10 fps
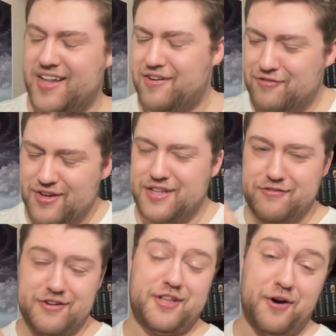and I really,
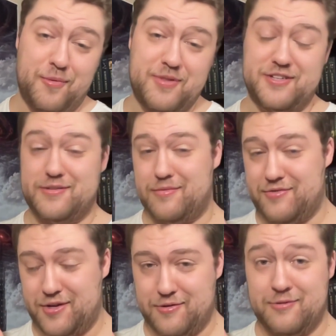really hope that some of
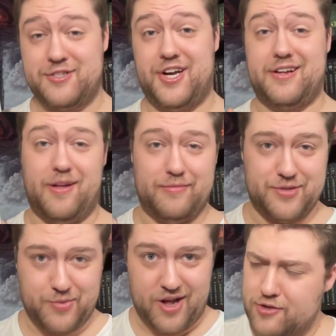you will check it out as
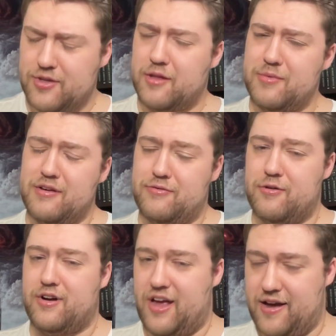well. So that'll be a four
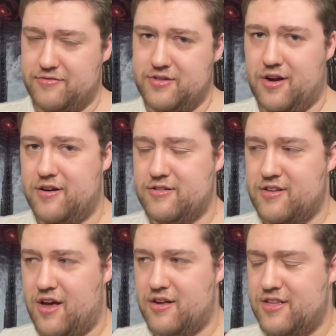and a half stars.
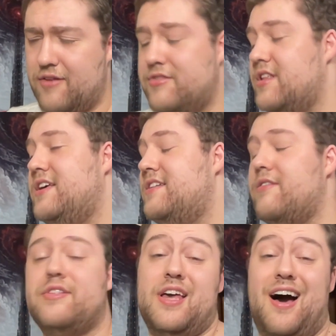Uh, definitely,
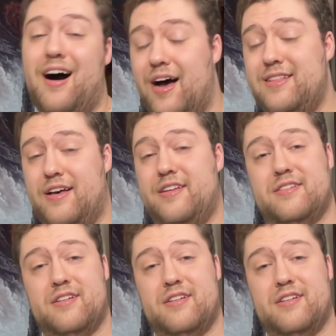definitely a highlight